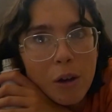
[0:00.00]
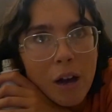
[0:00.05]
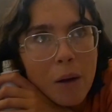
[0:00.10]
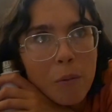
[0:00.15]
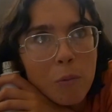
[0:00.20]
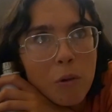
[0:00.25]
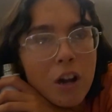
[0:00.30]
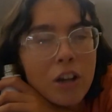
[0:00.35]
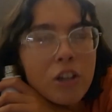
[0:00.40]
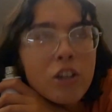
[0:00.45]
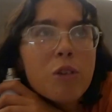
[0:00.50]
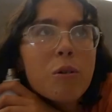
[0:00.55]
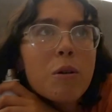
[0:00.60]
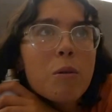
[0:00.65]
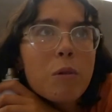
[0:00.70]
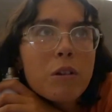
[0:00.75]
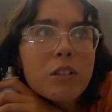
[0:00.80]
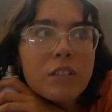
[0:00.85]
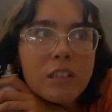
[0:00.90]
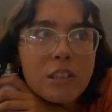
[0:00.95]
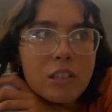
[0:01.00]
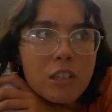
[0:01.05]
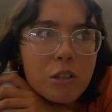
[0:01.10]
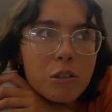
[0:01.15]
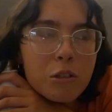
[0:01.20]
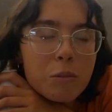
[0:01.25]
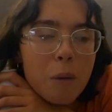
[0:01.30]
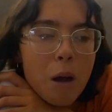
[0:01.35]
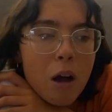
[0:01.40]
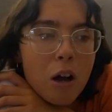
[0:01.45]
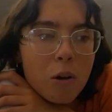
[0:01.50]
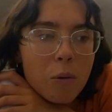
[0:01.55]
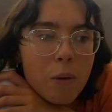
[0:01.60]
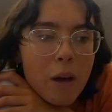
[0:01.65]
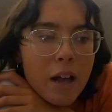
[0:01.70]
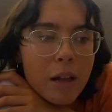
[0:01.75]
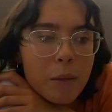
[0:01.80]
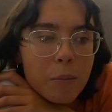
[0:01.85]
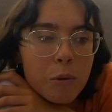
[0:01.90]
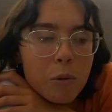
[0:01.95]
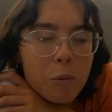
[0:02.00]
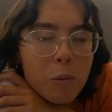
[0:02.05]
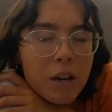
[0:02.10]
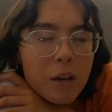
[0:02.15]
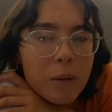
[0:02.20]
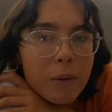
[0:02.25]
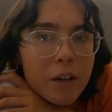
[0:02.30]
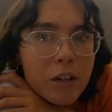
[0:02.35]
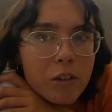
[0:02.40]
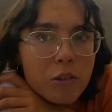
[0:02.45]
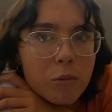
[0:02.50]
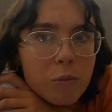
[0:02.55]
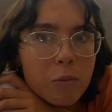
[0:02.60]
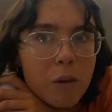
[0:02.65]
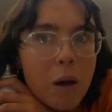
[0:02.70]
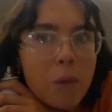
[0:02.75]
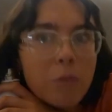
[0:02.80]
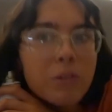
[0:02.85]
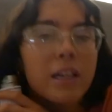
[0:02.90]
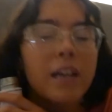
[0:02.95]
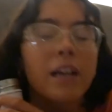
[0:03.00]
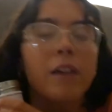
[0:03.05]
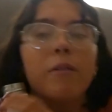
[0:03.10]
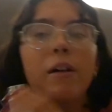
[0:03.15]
I knew I wanted to go to Parkwell, but when I went on I was like,